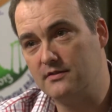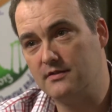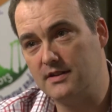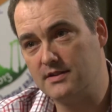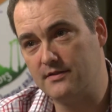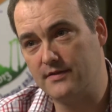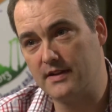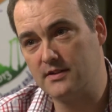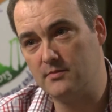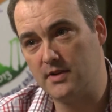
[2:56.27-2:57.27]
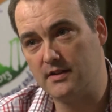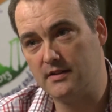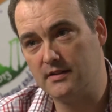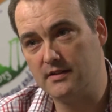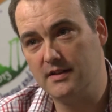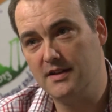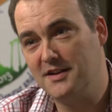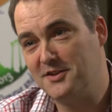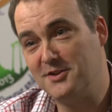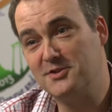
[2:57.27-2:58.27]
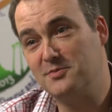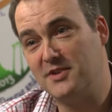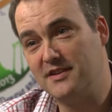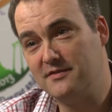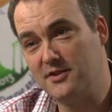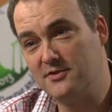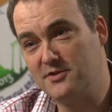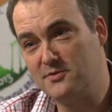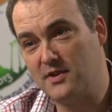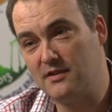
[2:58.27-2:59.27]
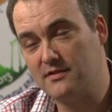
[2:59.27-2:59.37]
it's affected by the interplay of those as well.